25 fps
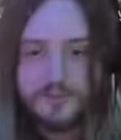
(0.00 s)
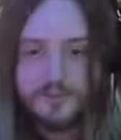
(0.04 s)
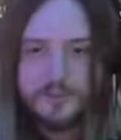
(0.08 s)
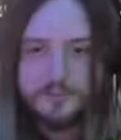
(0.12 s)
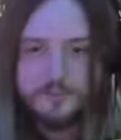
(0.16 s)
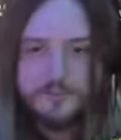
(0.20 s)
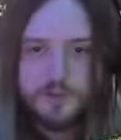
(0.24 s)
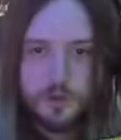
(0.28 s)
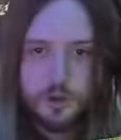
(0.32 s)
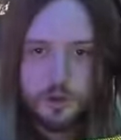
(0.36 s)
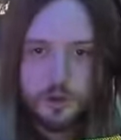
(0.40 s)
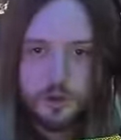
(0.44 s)

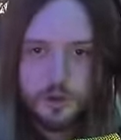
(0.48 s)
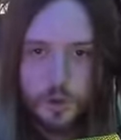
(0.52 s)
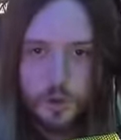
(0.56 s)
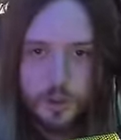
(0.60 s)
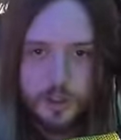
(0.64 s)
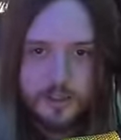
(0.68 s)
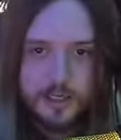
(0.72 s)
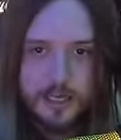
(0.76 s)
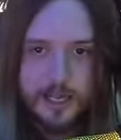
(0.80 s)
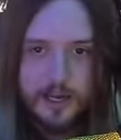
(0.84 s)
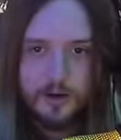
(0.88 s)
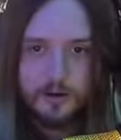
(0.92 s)
feel
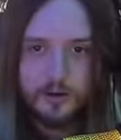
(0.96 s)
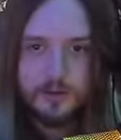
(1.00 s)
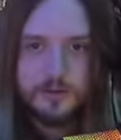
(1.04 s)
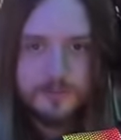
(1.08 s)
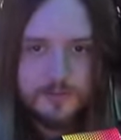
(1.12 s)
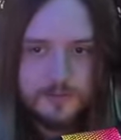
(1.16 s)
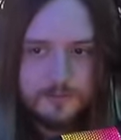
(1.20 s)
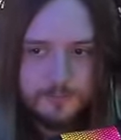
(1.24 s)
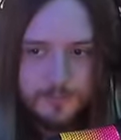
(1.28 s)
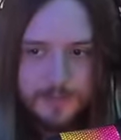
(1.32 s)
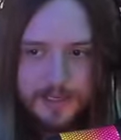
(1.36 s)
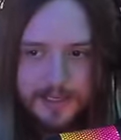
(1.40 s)
short now.
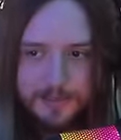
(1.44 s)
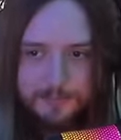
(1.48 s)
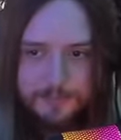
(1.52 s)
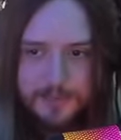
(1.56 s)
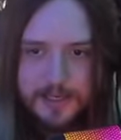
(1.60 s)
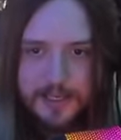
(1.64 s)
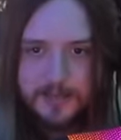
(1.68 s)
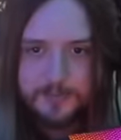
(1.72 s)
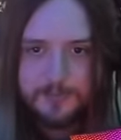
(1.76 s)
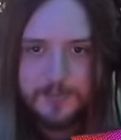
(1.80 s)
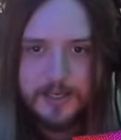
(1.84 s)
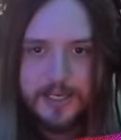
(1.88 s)
My,
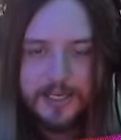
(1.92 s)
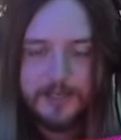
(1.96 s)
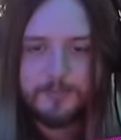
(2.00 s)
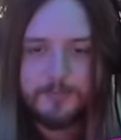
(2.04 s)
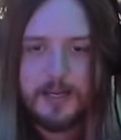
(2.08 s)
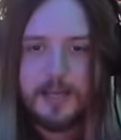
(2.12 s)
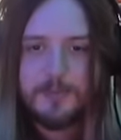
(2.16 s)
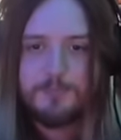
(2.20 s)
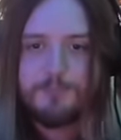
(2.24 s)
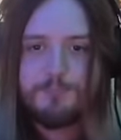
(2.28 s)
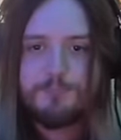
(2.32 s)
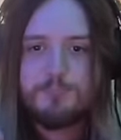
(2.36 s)
my, my,
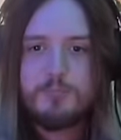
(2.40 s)
my,